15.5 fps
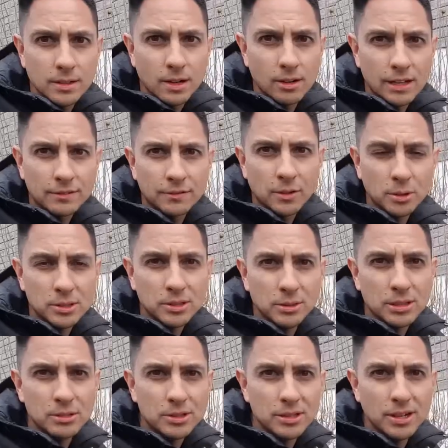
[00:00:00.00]
All right, folks. So
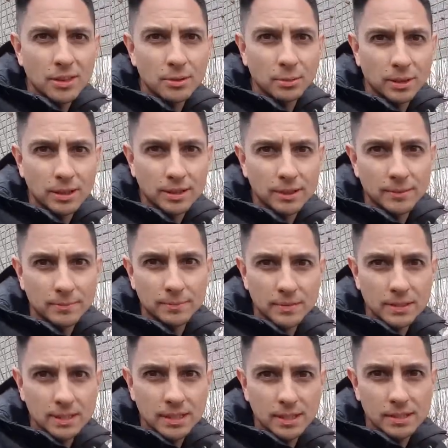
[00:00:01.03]
here's another one.
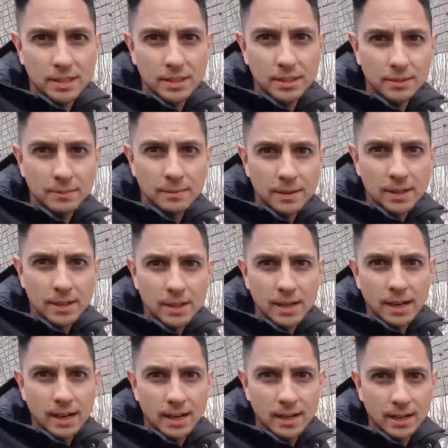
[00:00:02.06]
See this here?
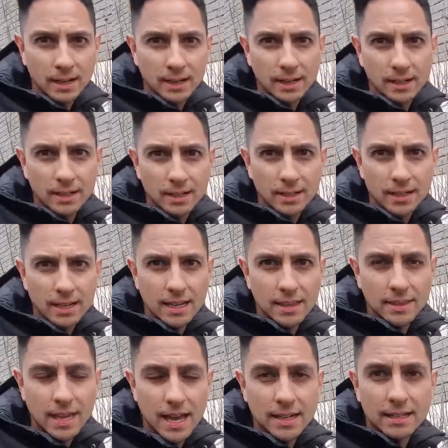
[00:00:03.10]

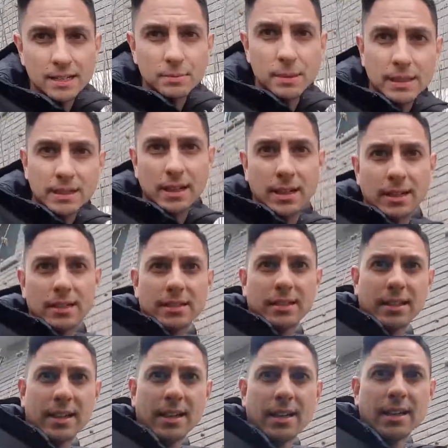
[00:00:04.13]
And that is
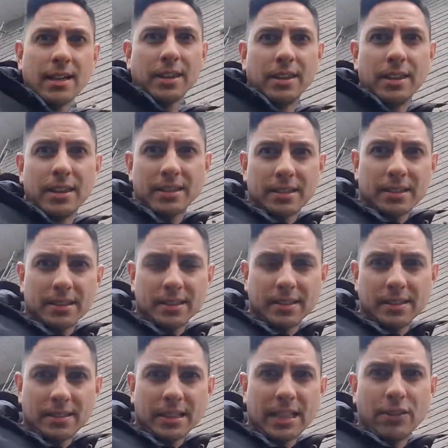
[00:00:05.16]
because this
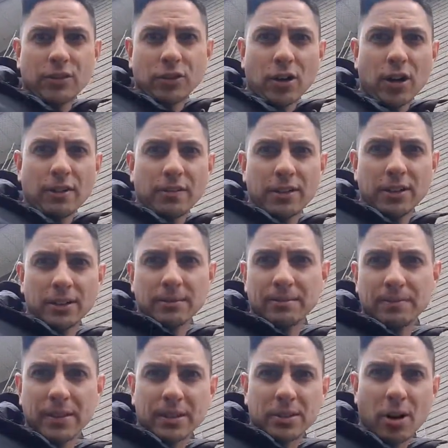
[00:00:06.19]
eave trough here
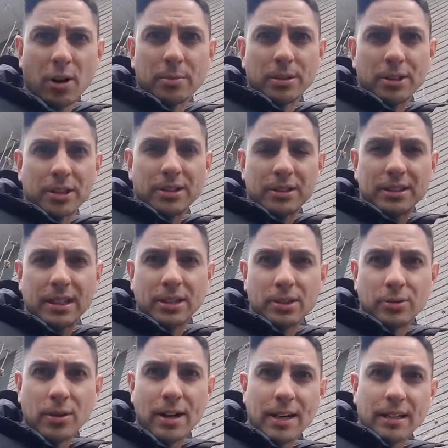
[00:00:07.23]
is garbage, and you can tell
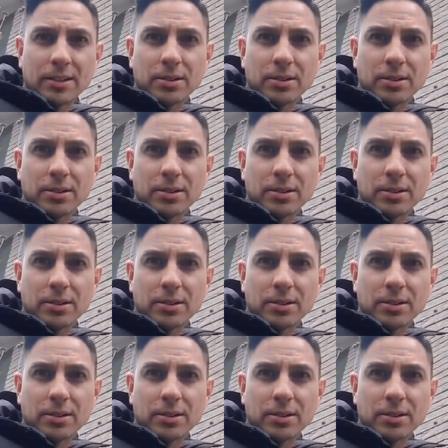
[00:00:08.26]
it's raining.